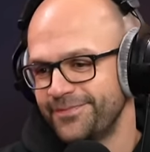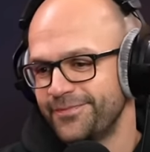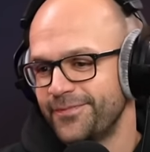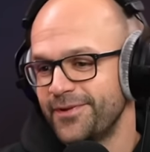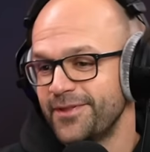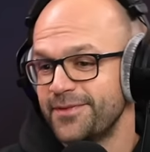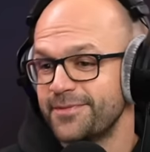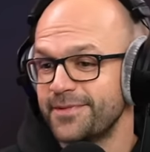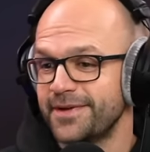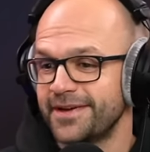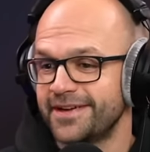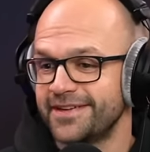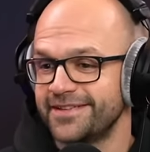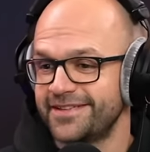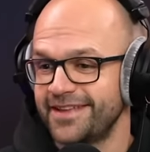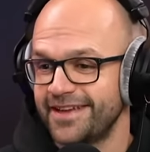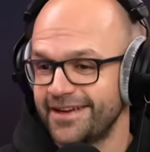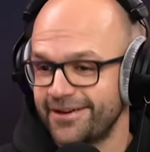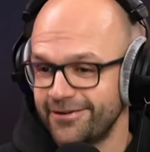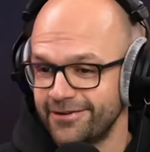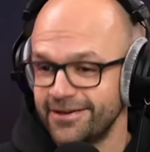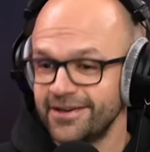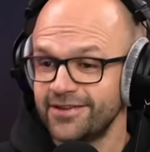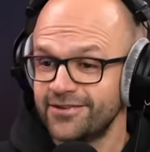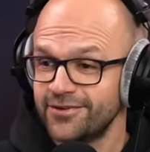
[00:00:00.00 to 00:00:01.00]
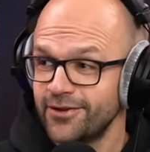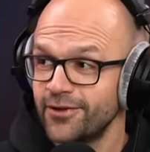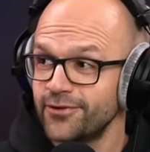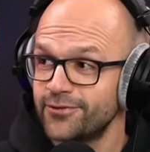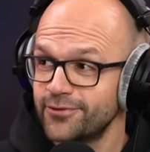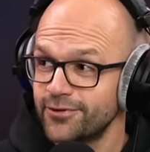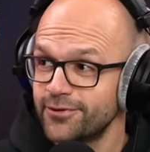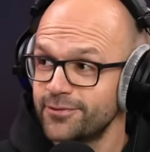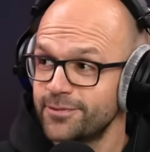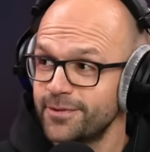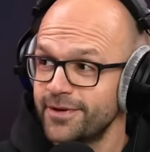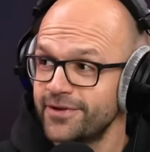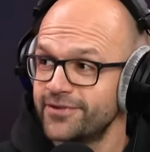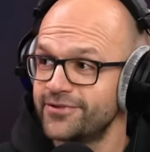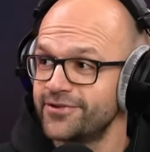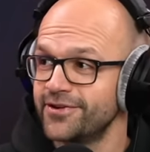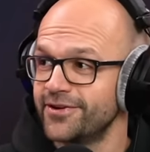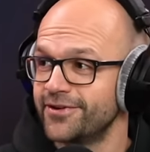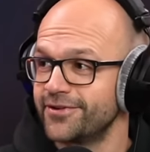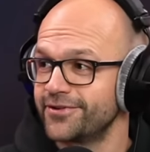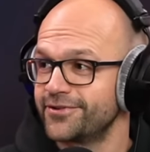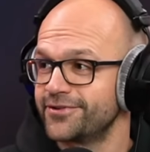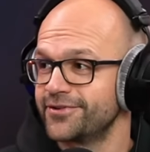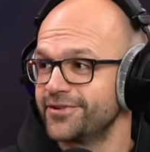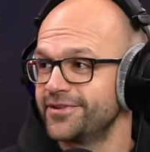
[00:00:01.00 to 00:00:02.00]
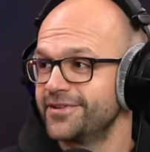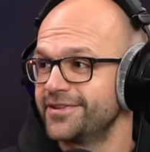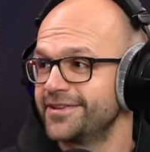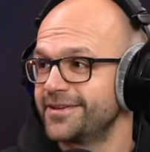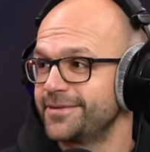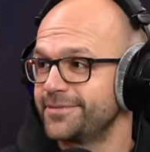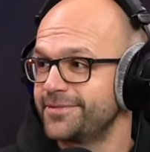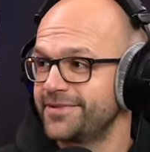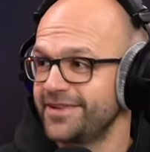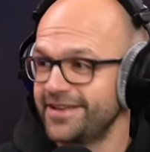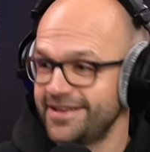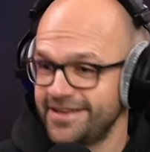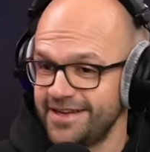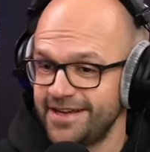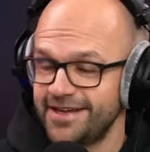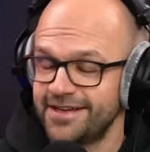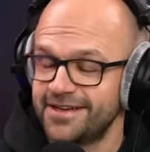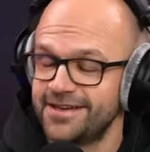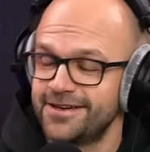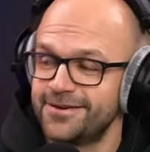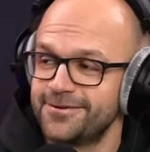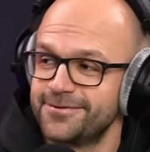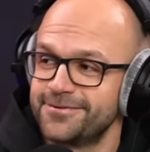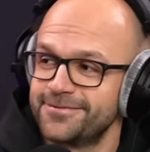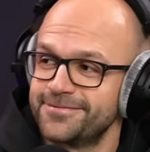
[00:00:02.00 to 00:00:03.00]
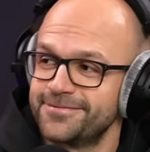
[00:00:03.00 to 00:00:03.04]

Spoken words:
with me because they're going, it's not just West Yorkshire. And I'm saying, yeah, I know.